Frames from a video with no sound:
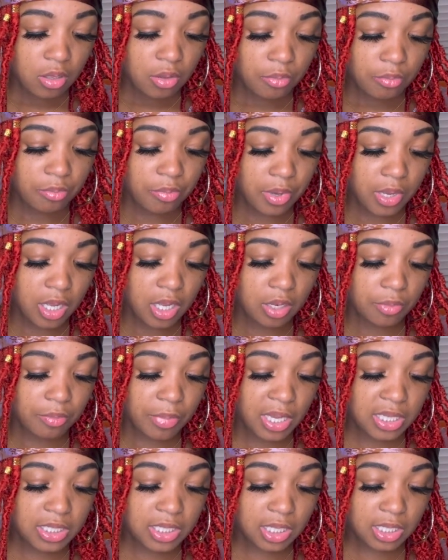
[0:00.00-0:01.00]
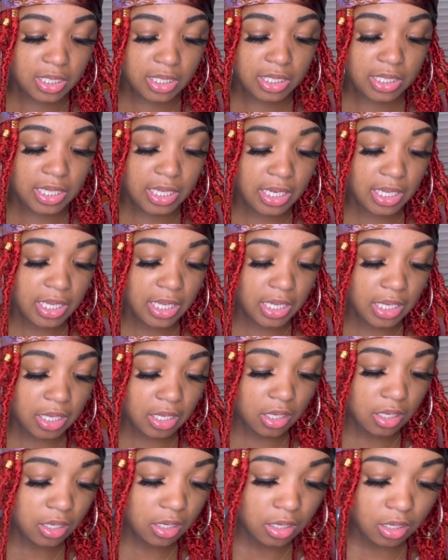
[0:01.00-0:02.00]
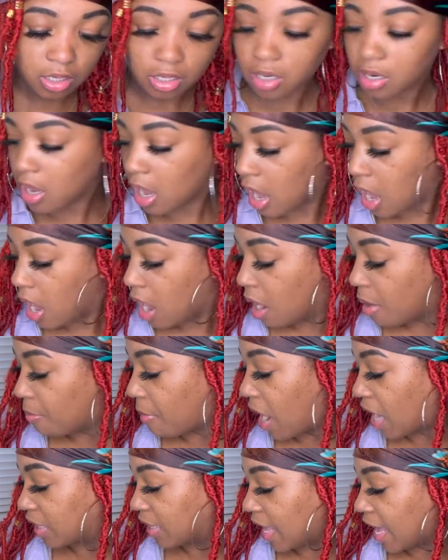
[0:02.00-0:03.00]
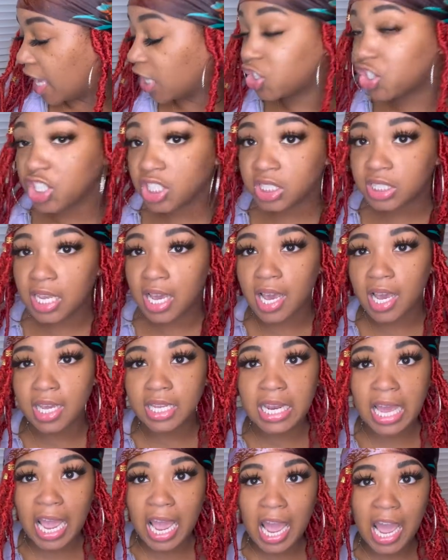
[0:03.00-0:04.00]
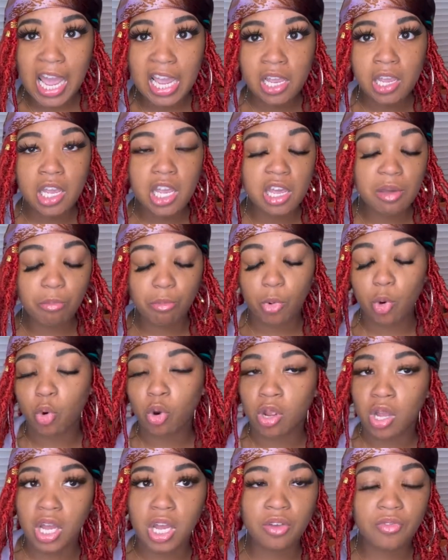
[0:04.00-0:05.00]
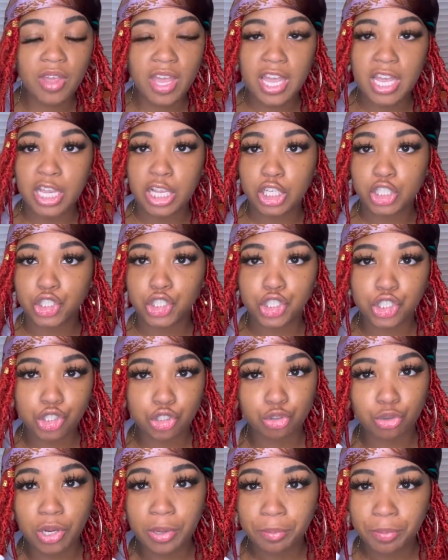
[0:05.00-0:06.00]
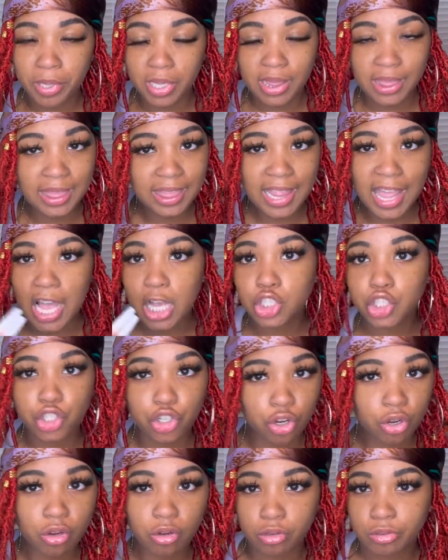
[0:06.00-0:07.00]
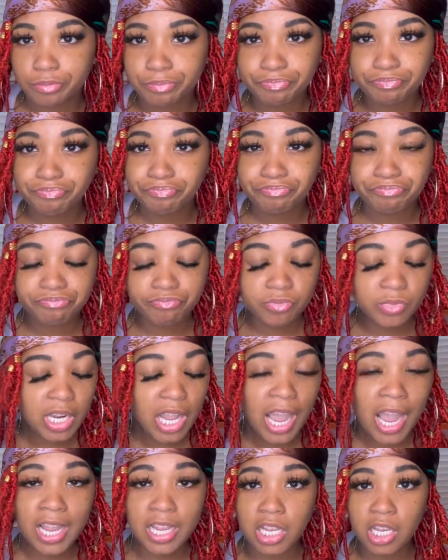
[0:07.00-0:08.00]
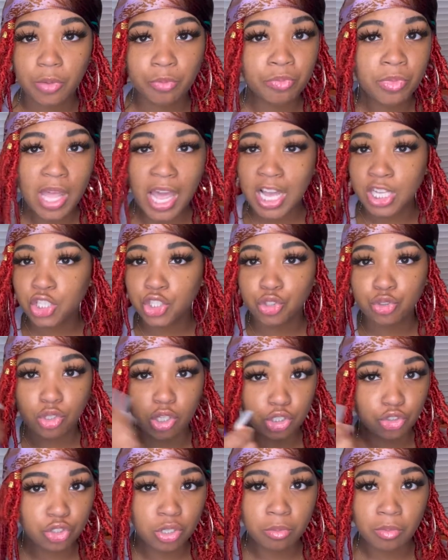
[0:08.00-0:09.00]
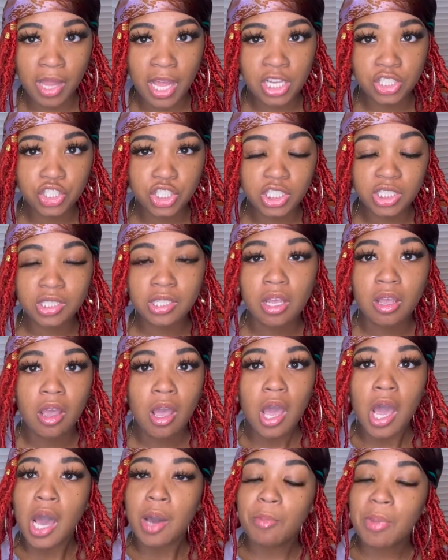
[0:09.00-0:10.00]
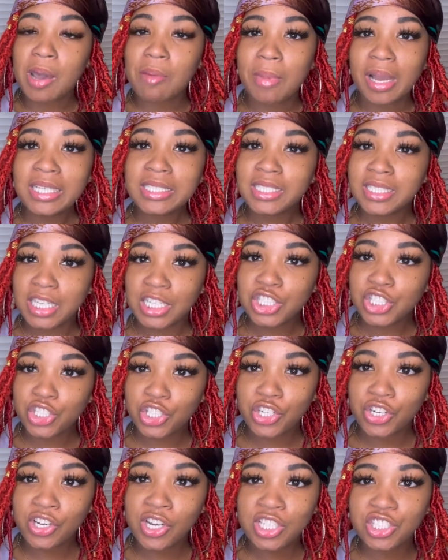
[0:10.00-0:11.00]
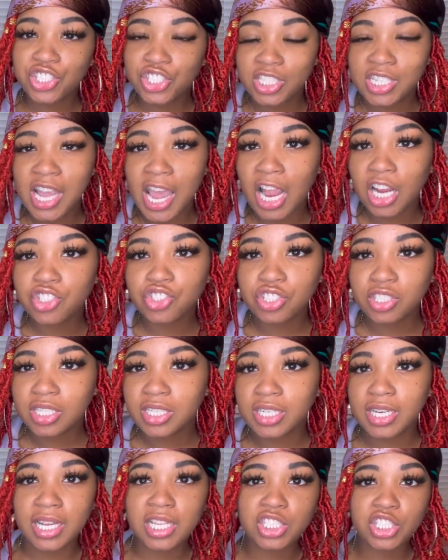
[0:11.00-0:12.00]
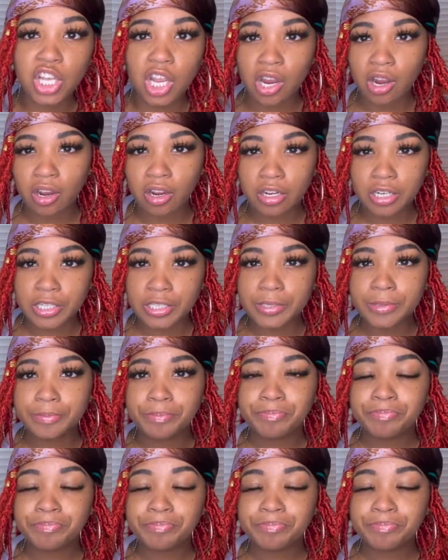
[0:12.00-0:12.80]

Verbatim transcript: But basically getting my lashes done. I am more of a strip lash girl. I am. I just do the strip lashes. But my sister, she actually gets her